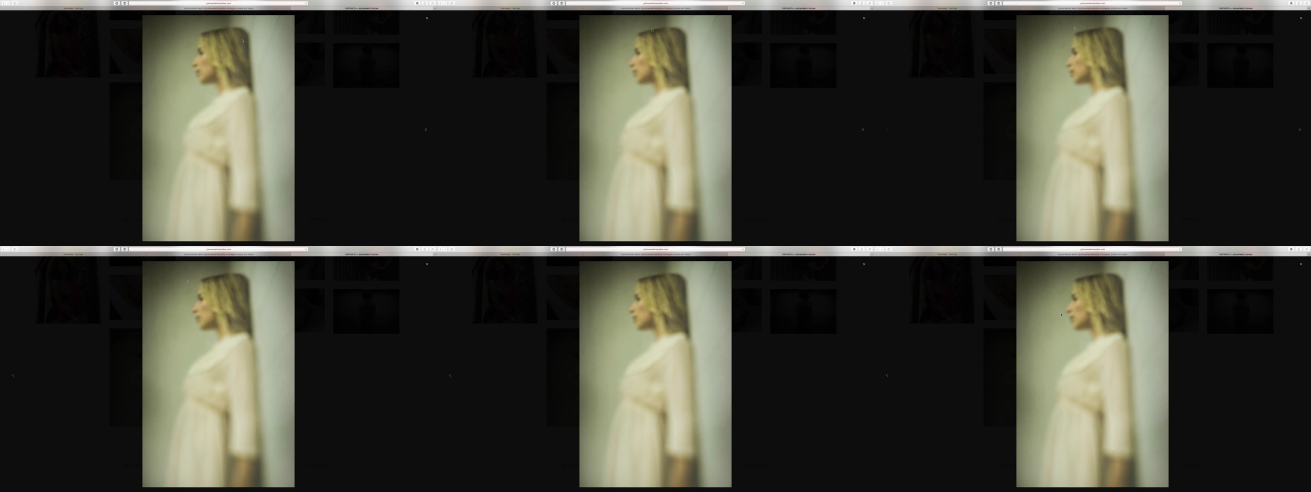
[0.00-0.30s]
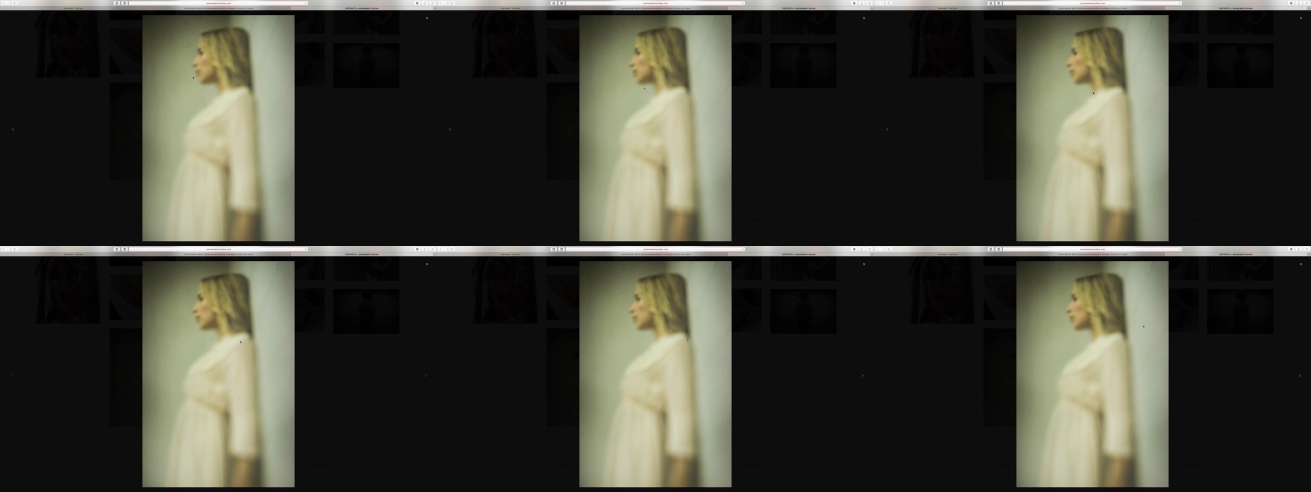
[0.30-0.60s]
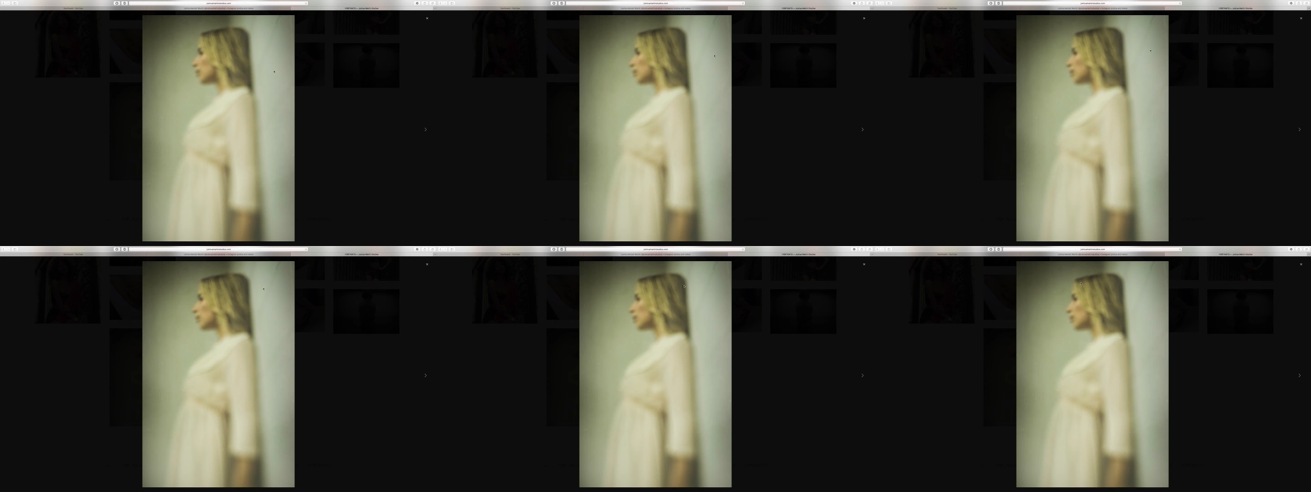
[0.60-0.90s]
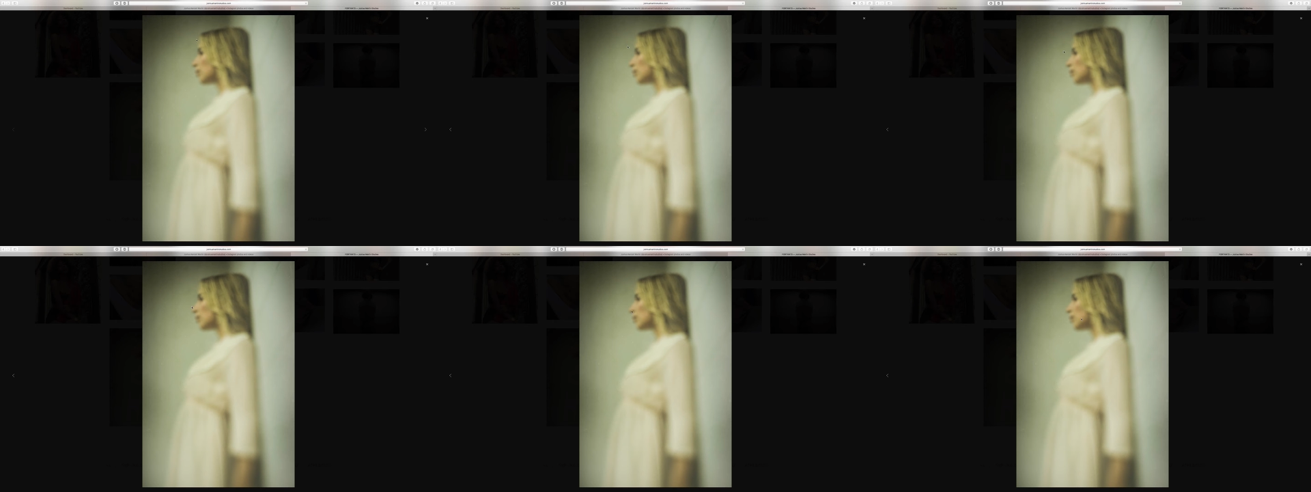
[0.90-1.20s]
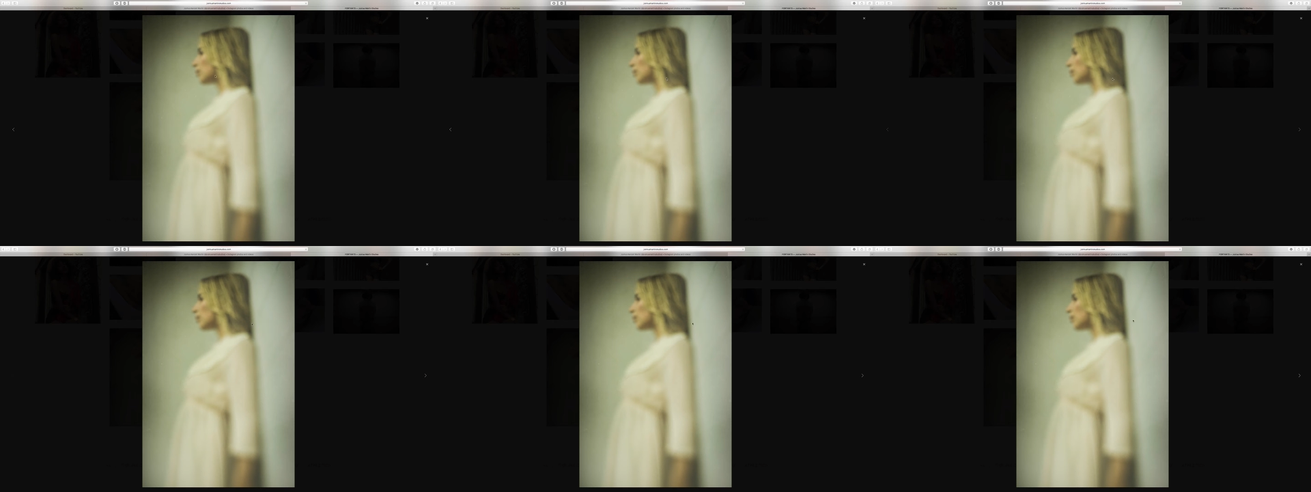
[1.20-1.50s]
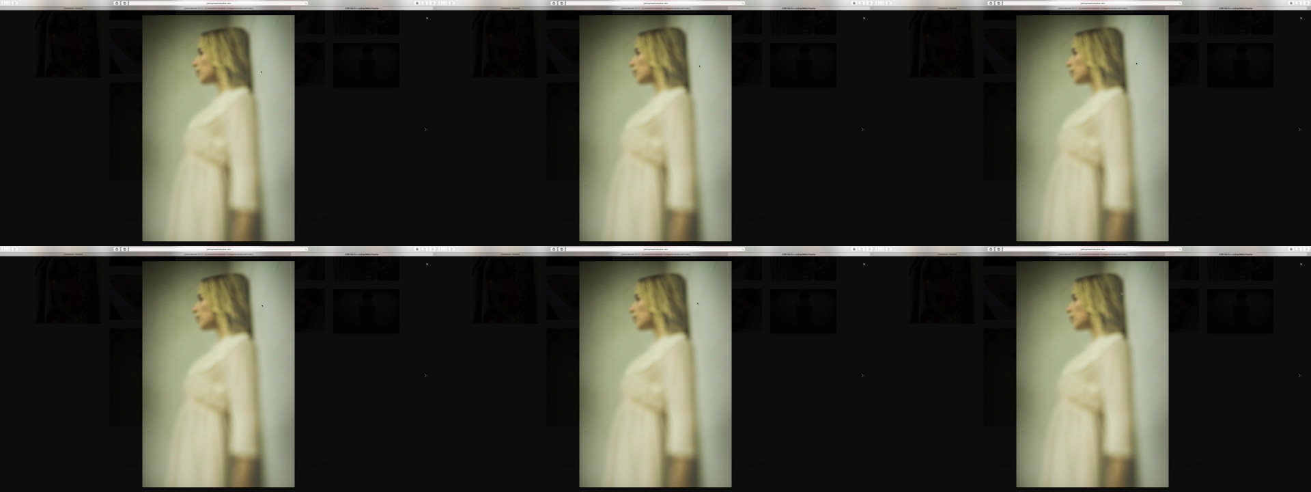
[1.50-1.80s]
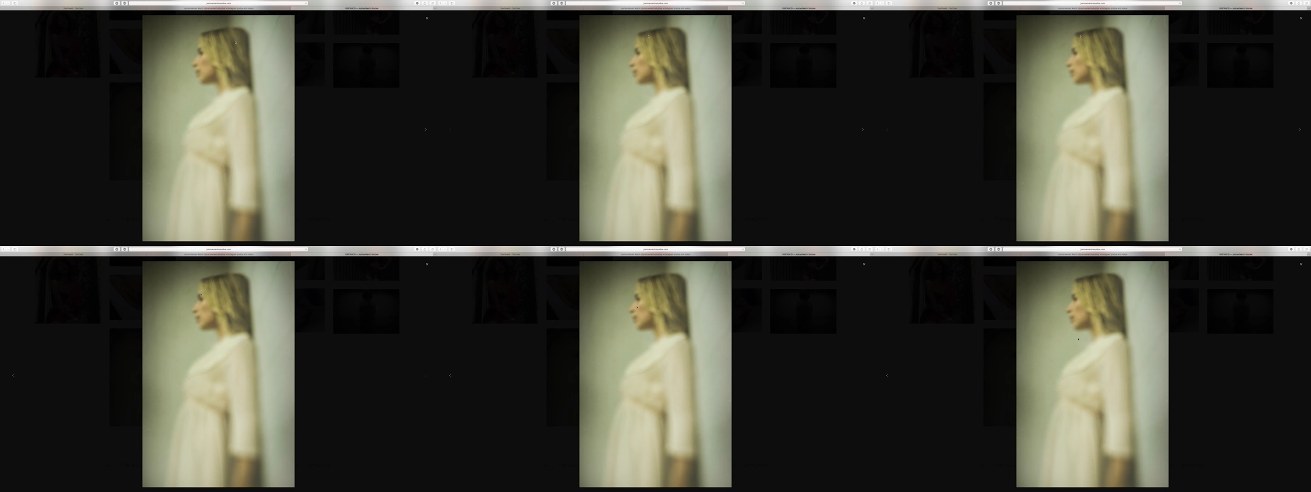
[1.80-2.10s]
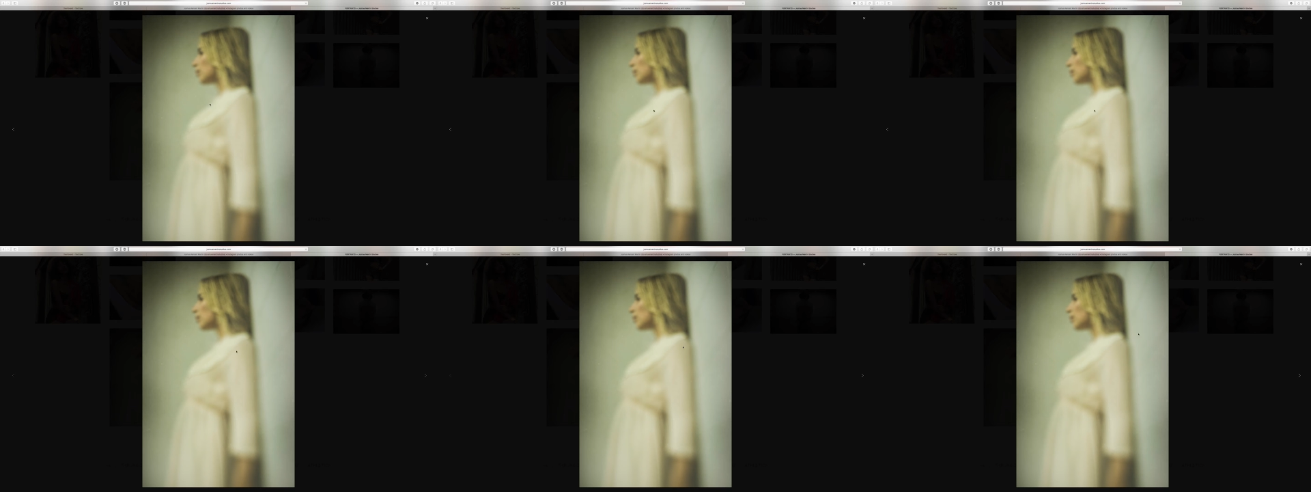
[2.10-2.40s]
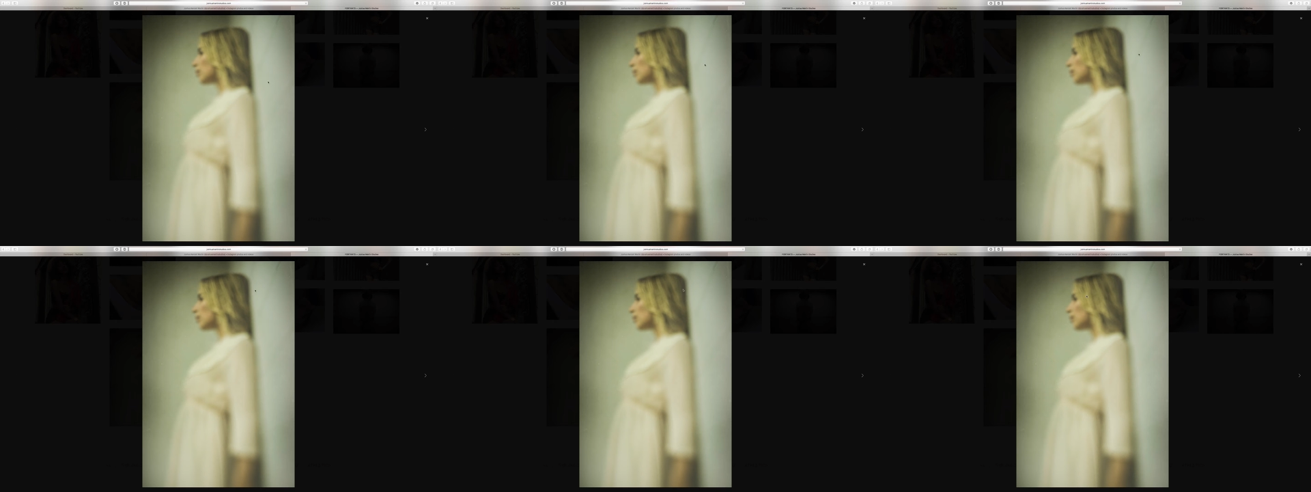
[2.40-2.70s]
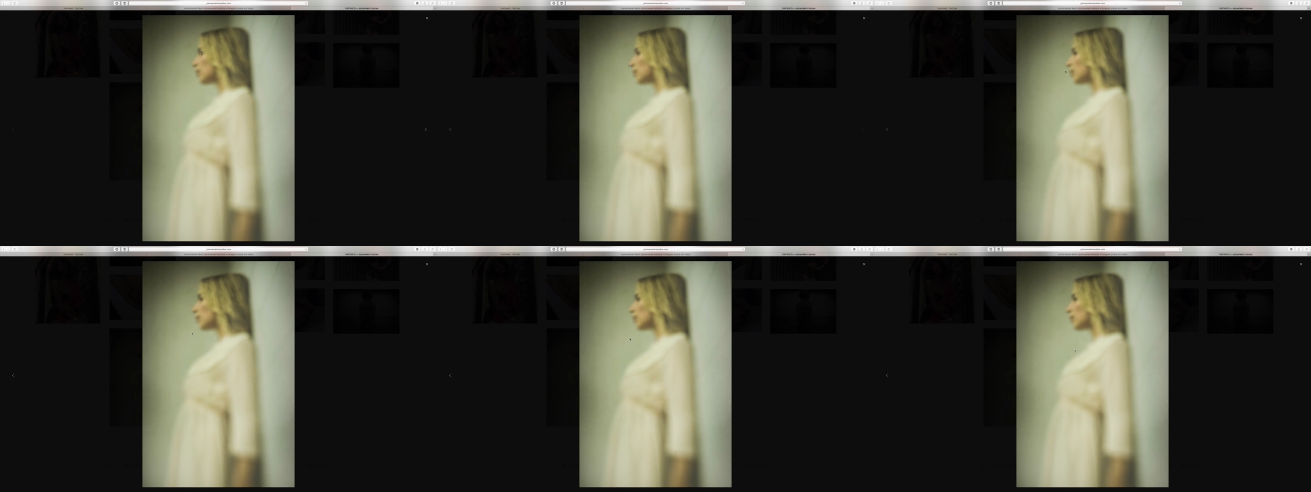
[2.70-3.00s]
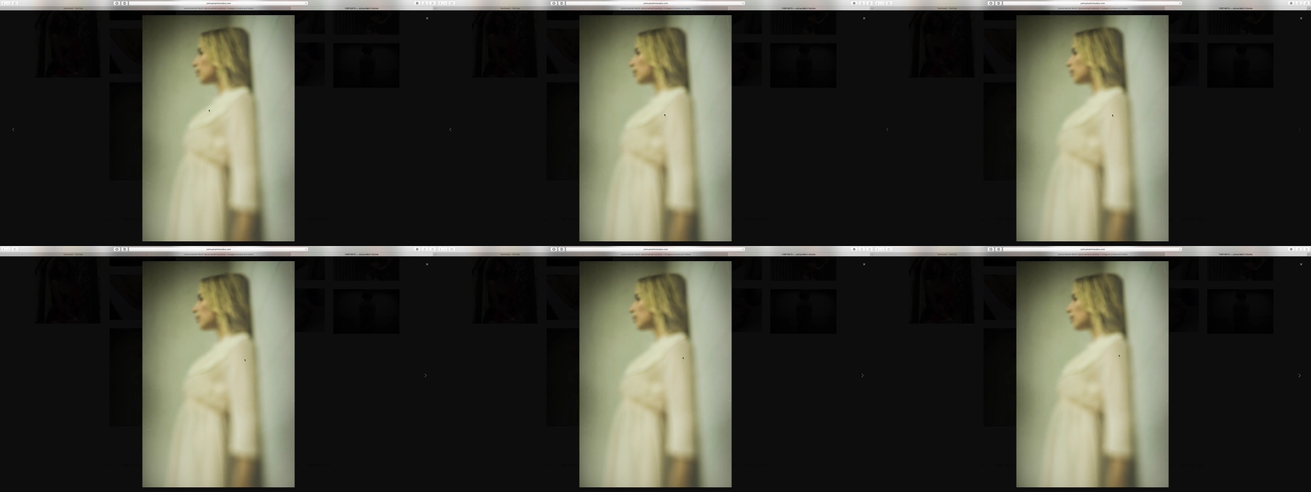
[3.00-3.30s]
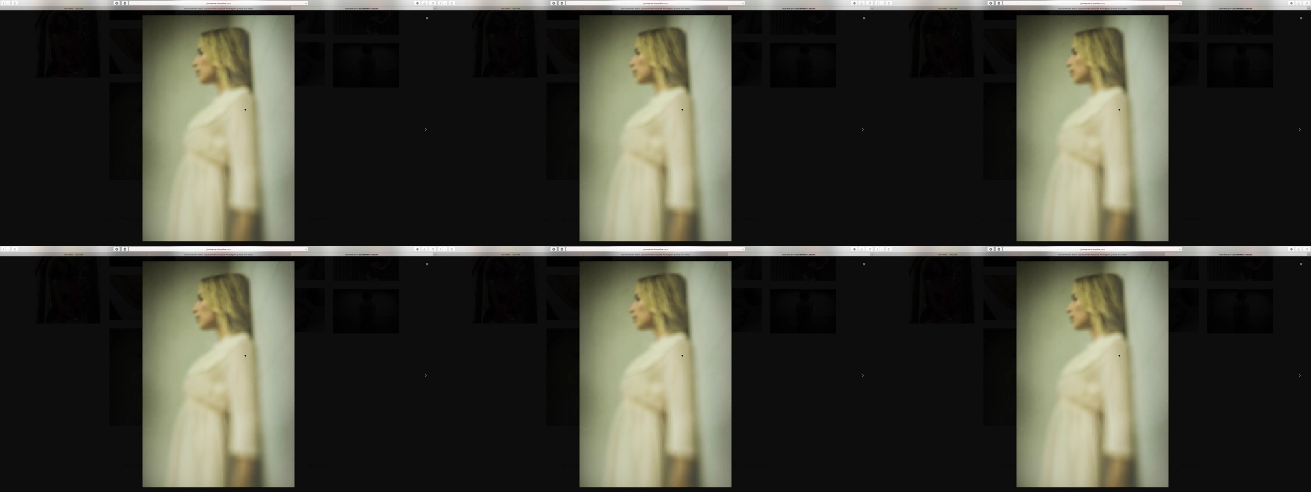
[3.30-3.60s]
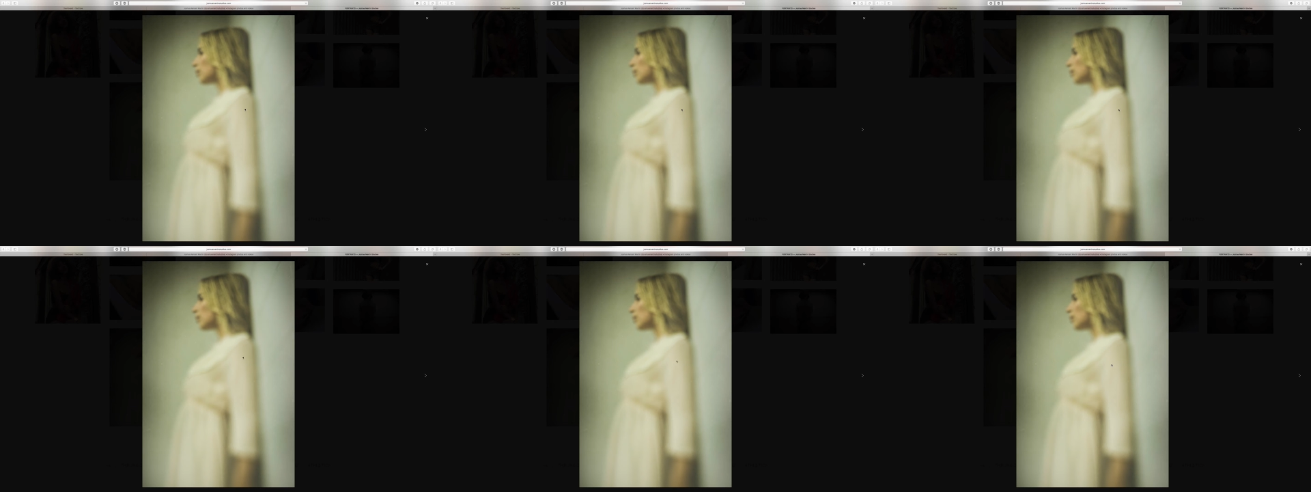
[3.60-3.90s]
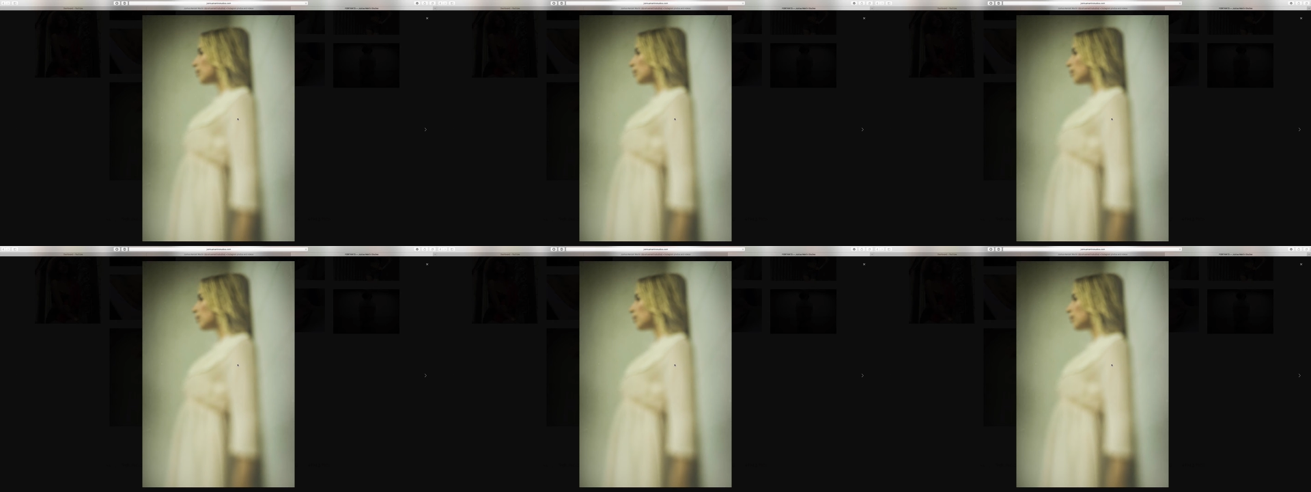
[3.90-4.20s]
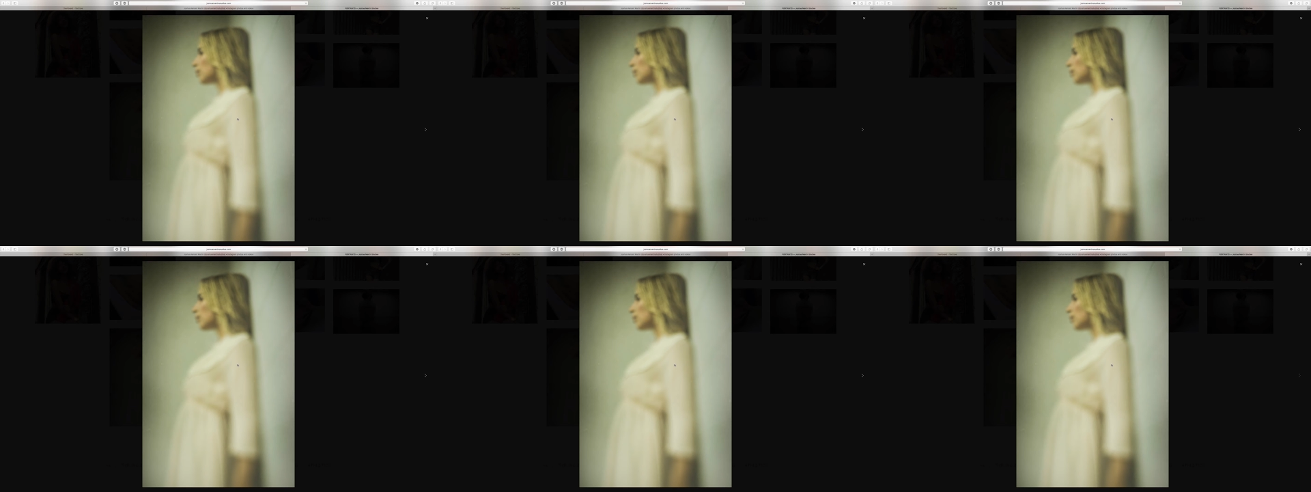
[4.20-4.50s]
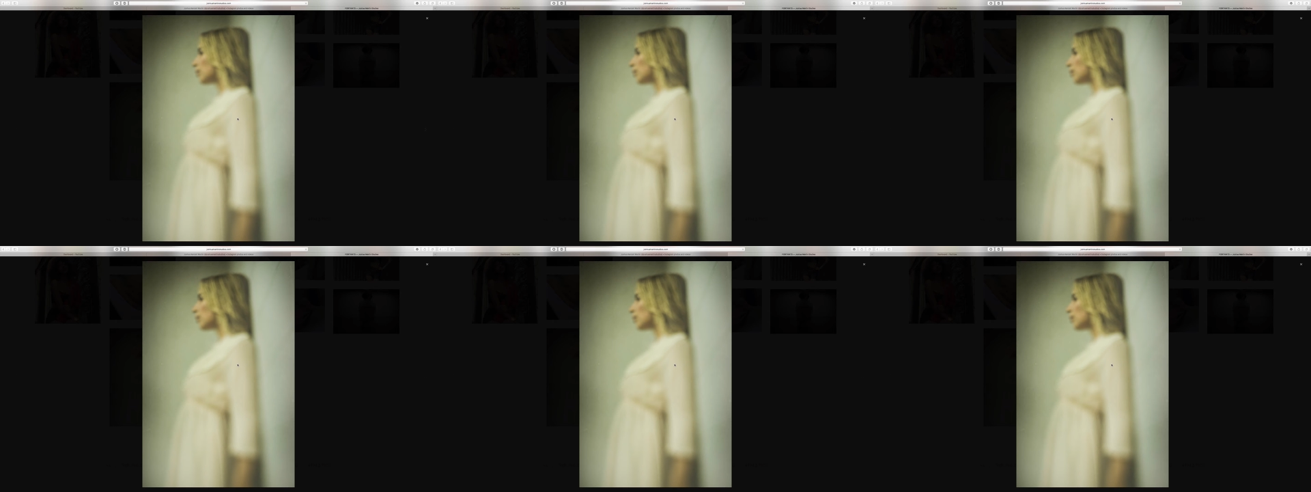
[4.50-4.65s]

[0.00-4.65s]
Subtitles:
No face is visible, so there are no lips to read.